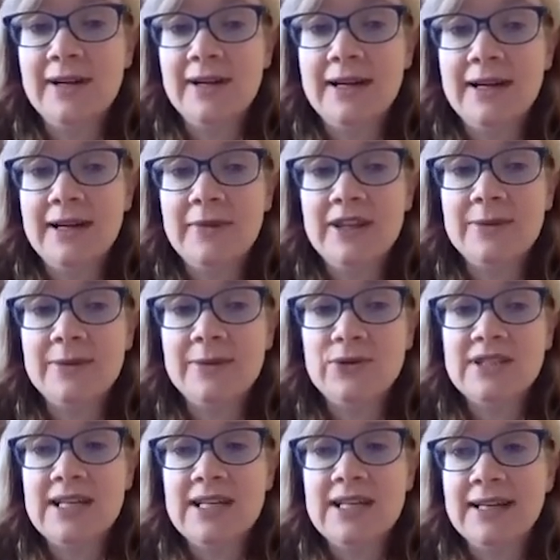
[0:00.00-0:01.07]
the most
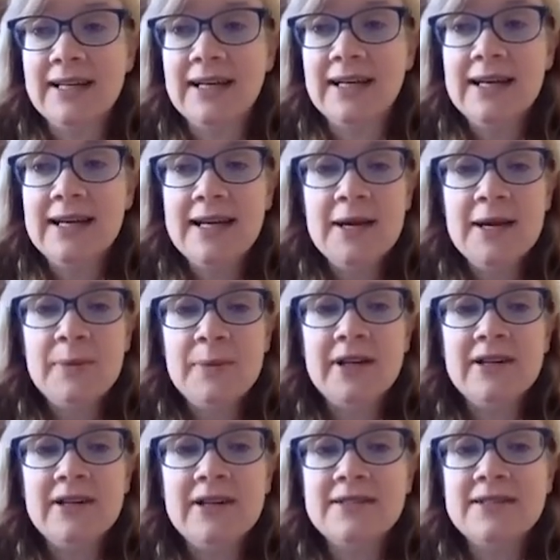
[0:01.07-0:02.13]
telling, because